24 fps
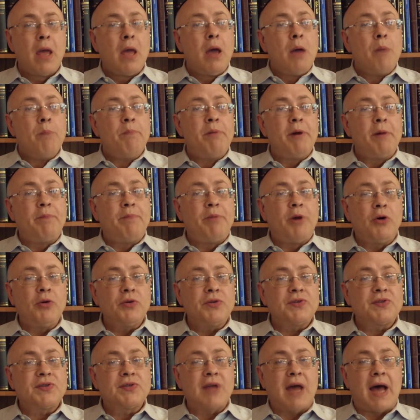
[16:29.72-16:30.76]
But both
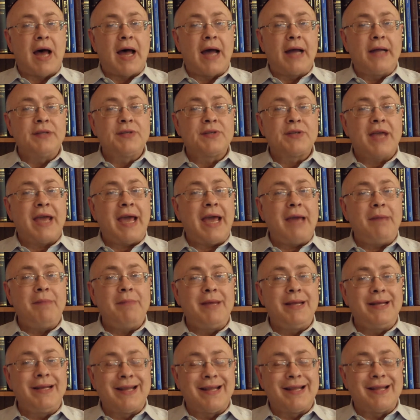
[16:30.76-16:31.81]
sides came
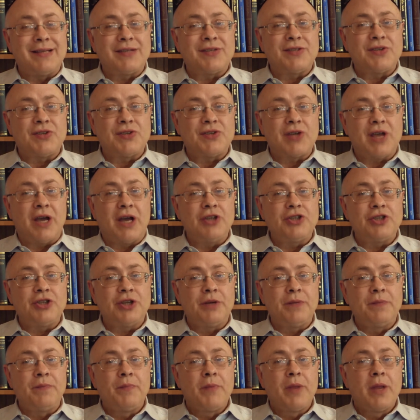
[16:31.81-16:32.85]
into this
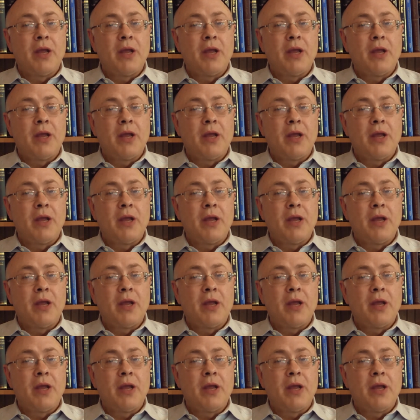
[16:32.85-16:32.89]
discussion,